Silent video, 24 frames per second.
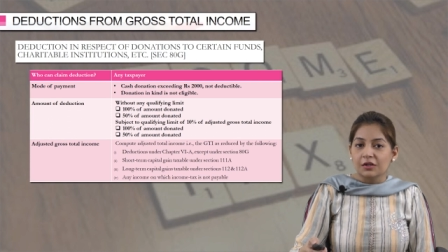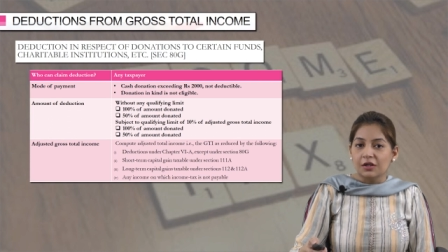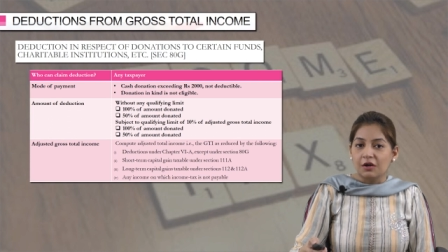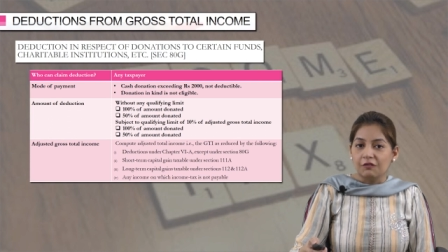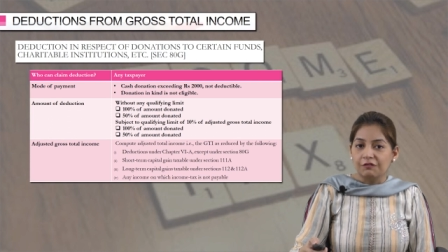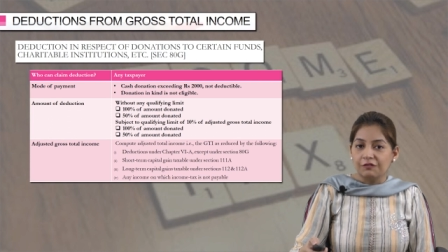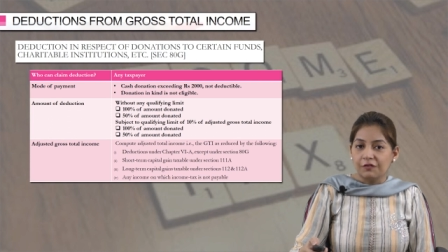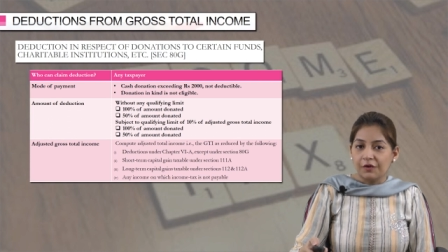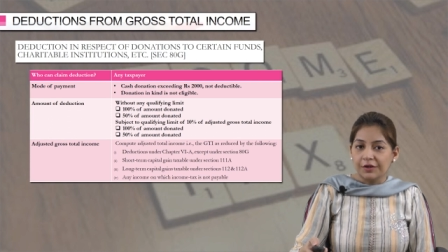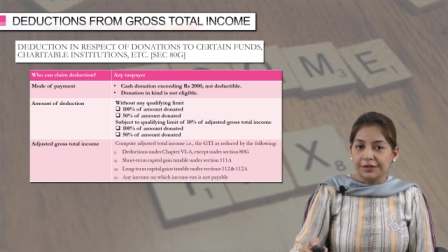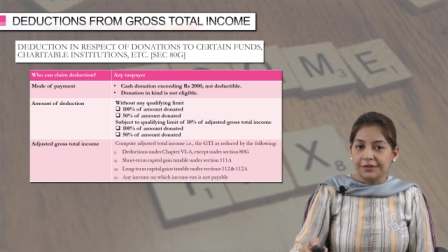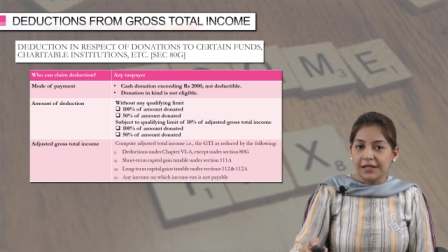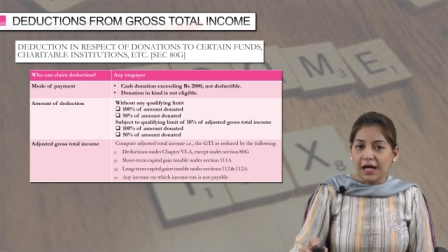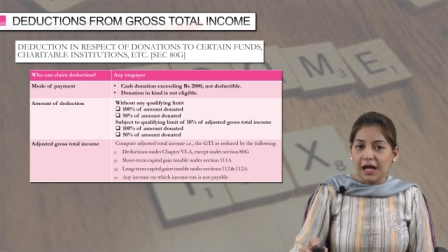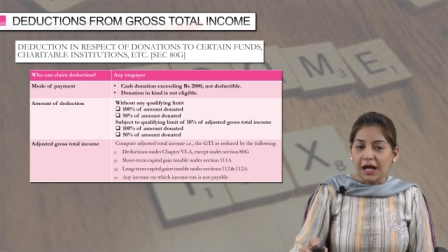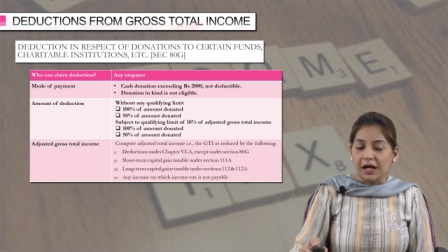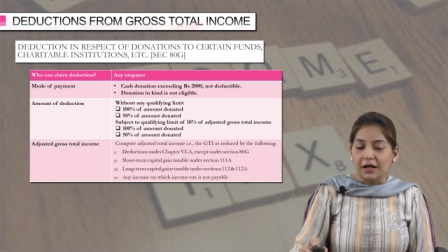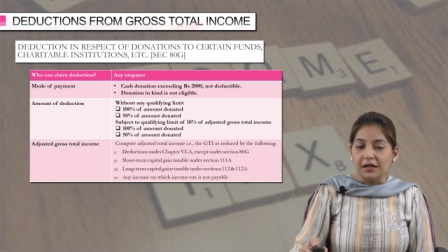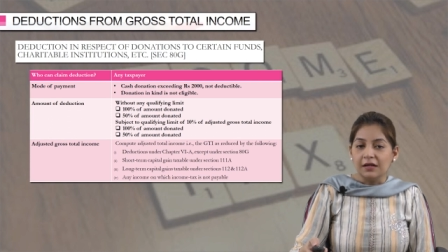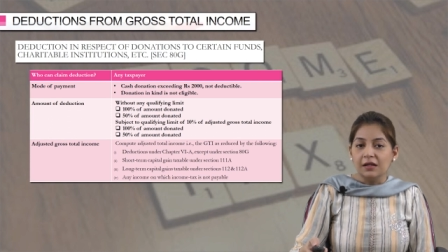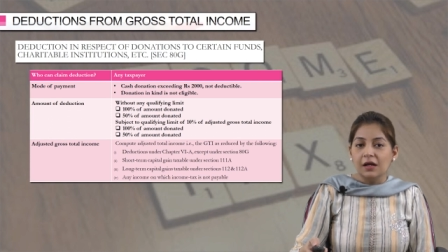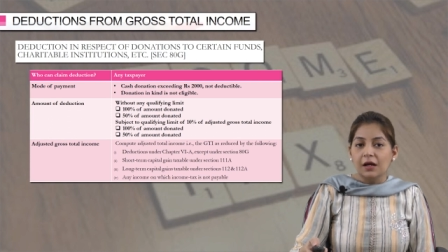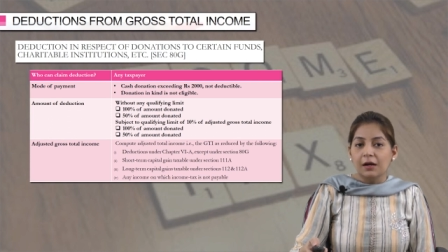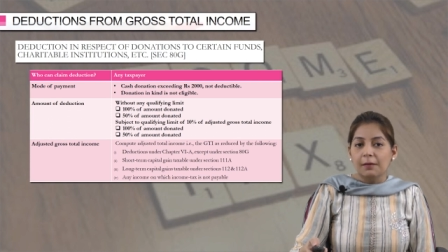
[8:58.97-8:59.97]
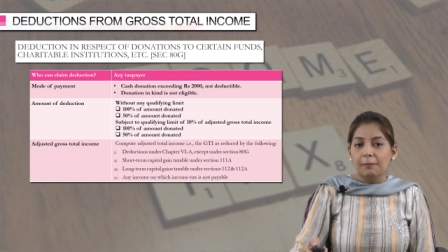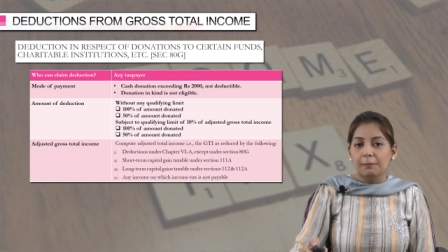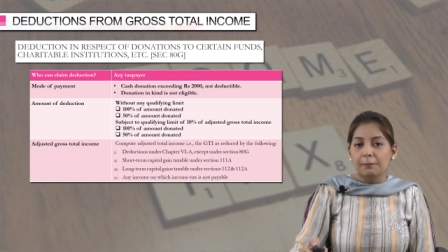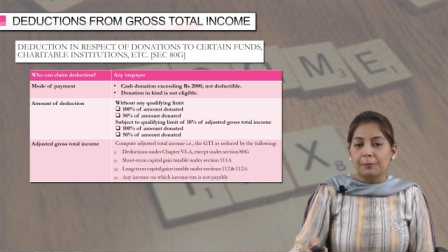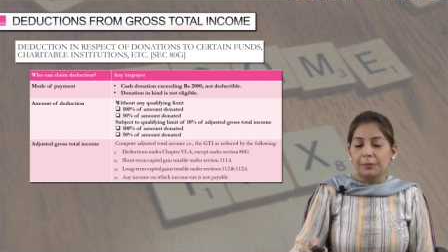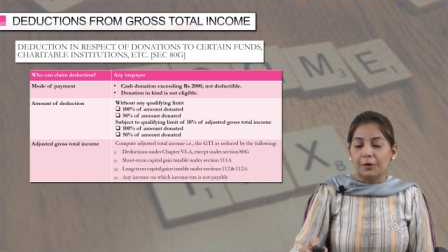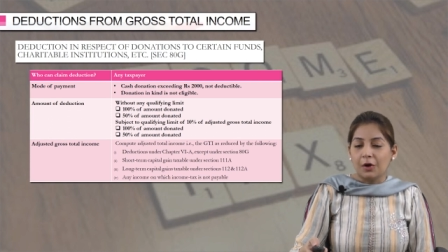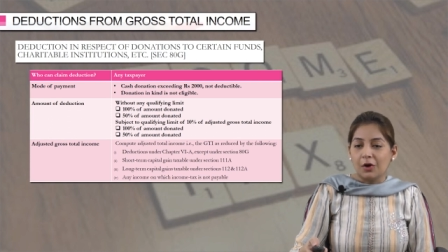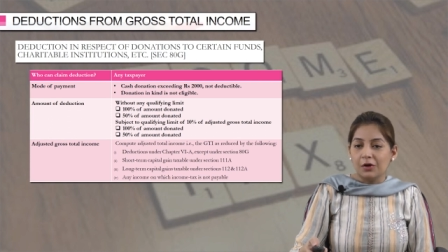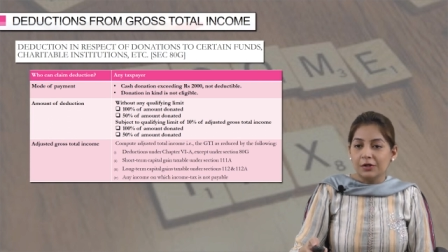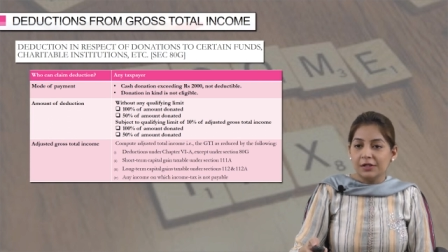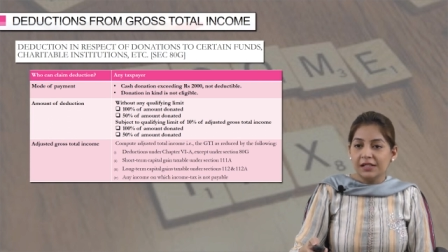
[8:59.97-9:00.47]
Now for that
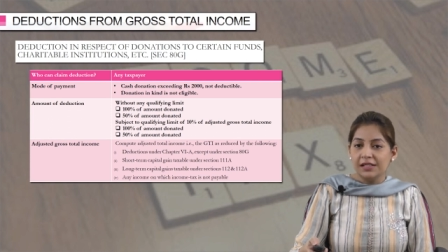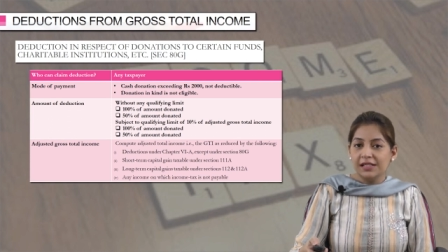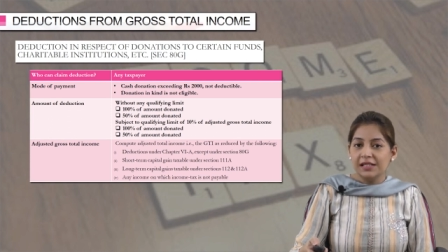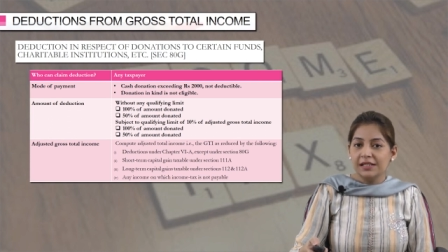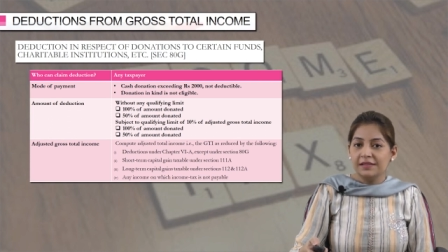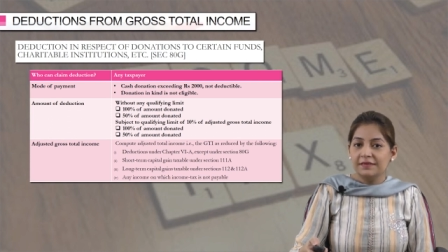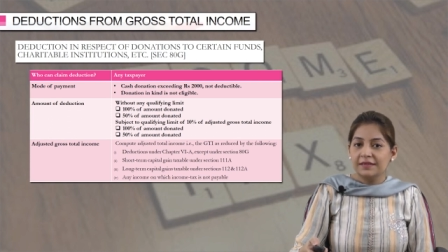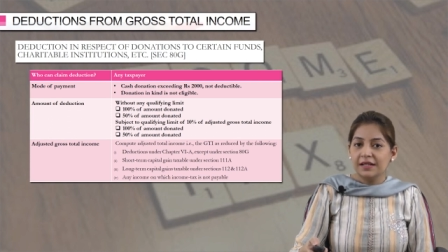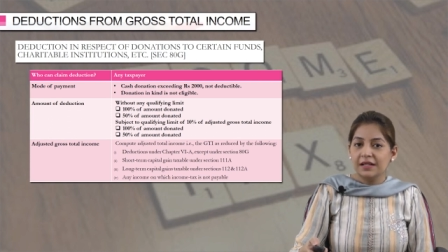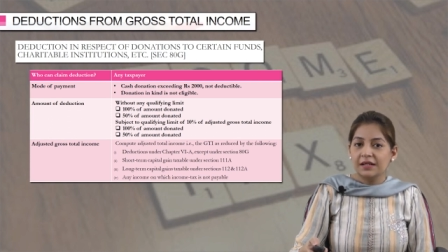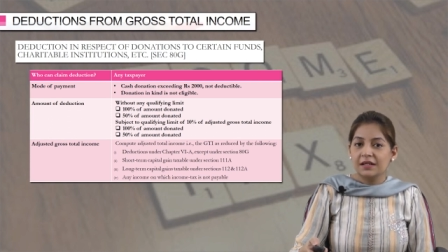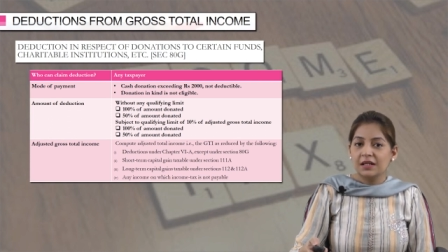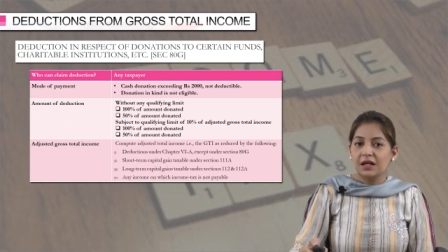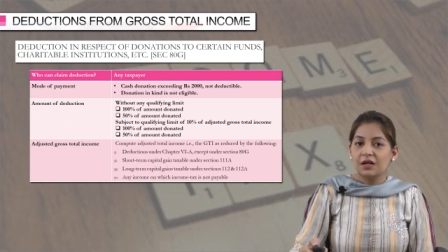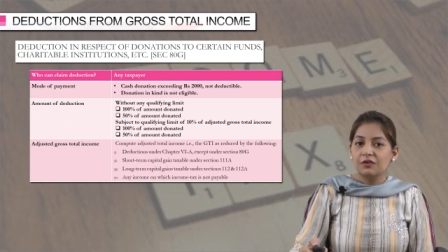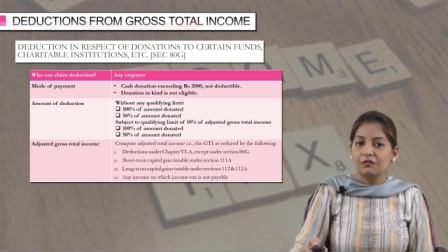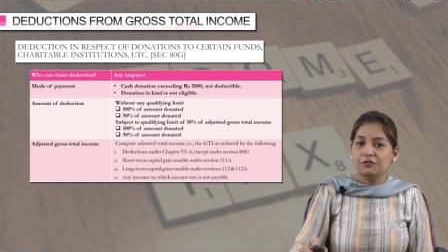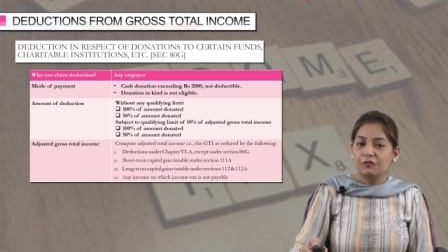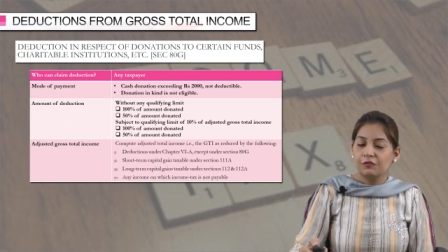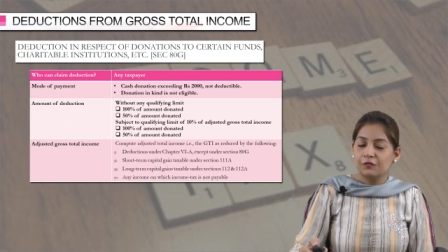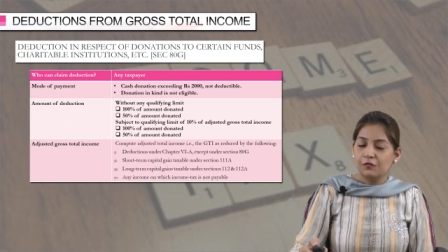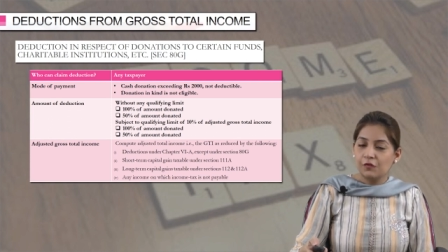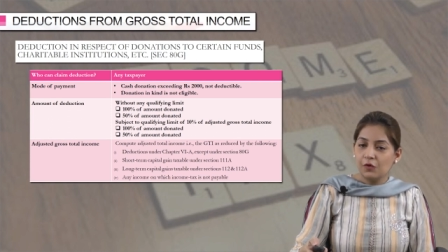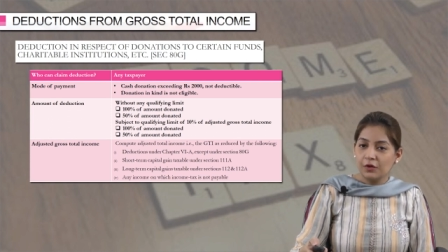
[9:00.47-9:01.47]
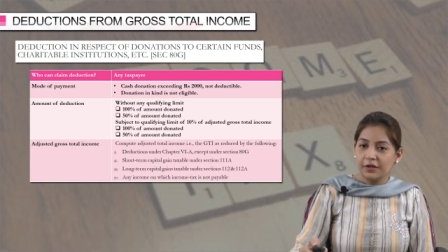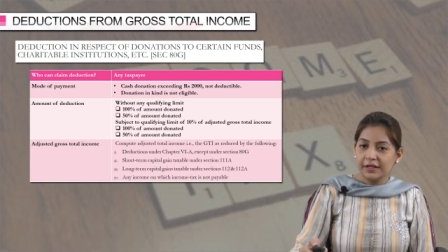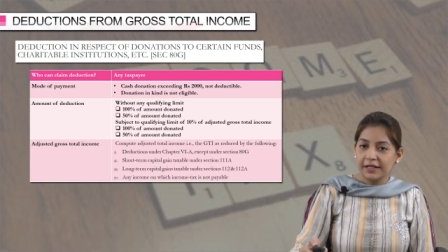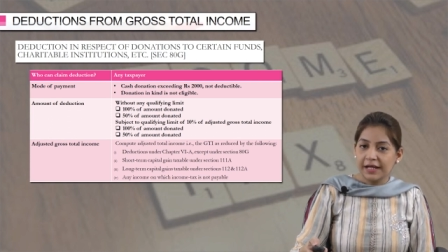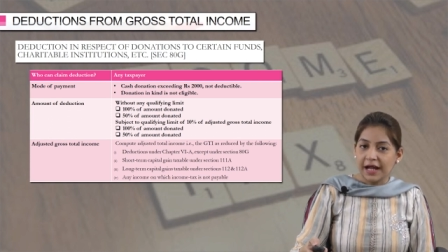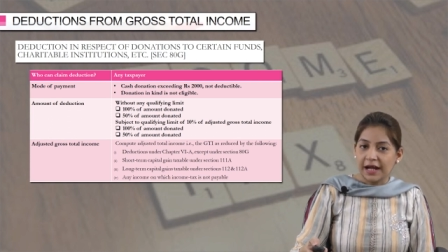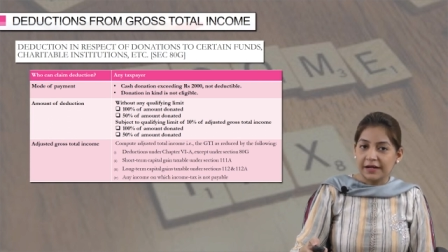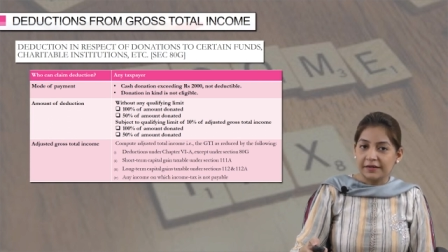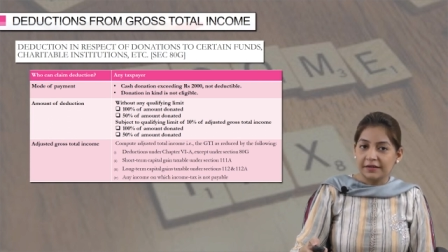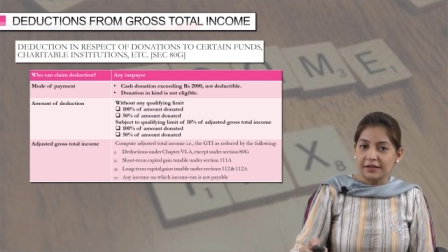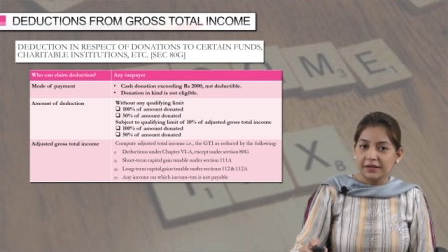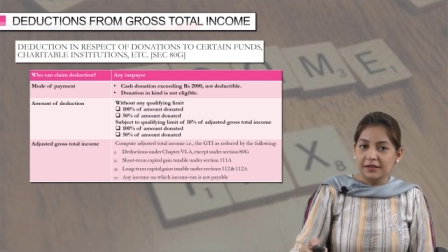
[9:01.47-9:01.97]
broadly there are four
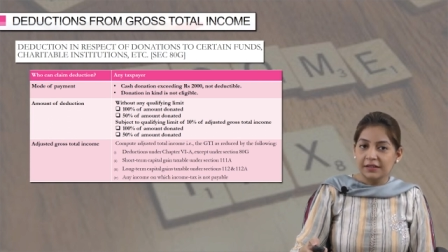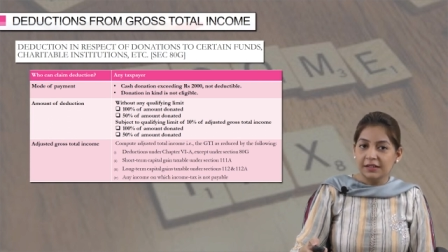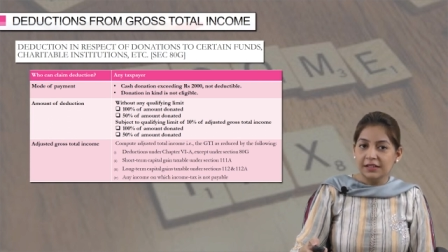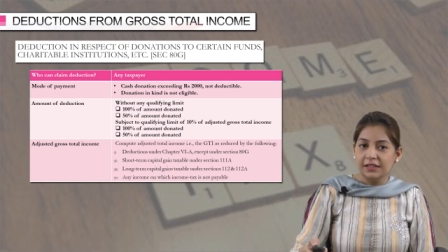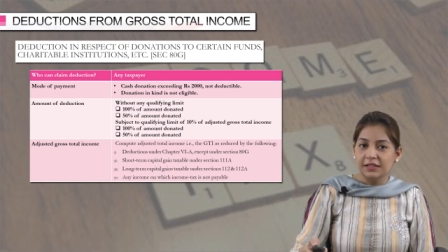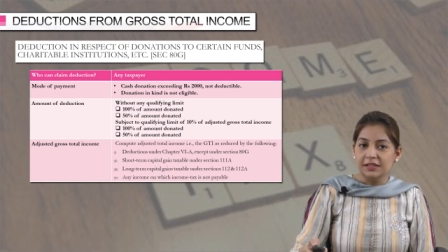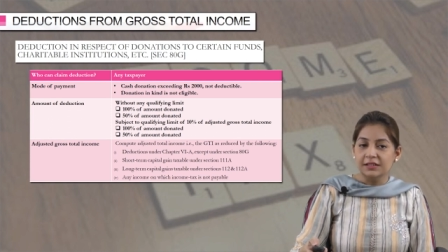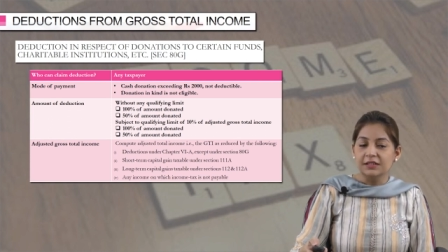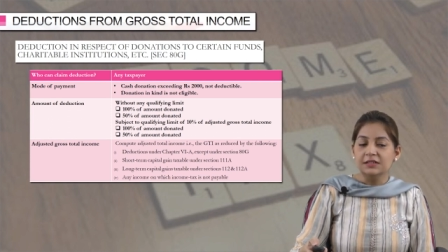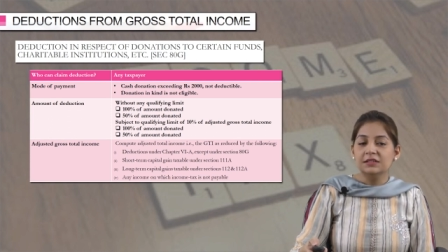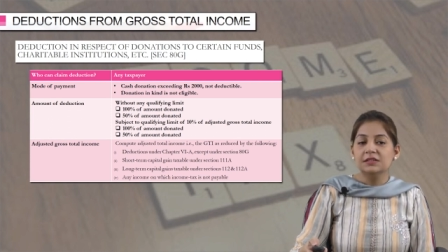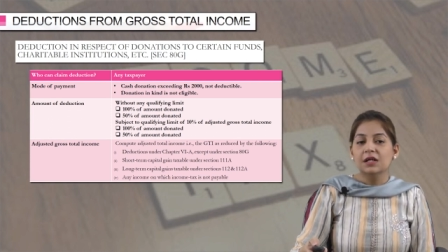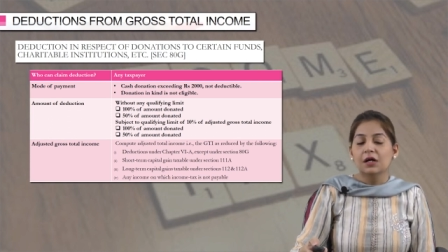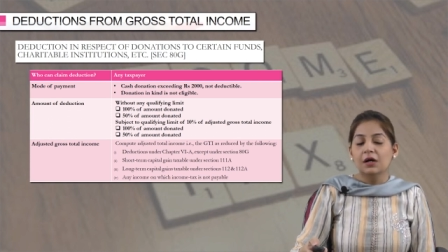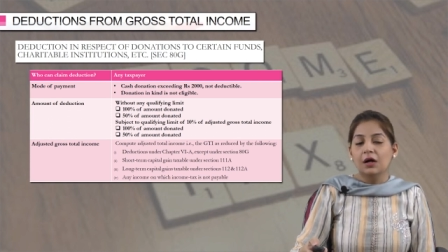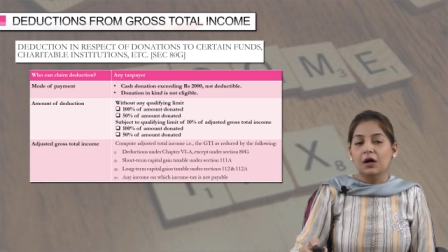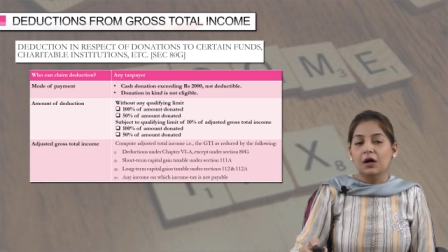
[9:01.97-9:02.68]
categories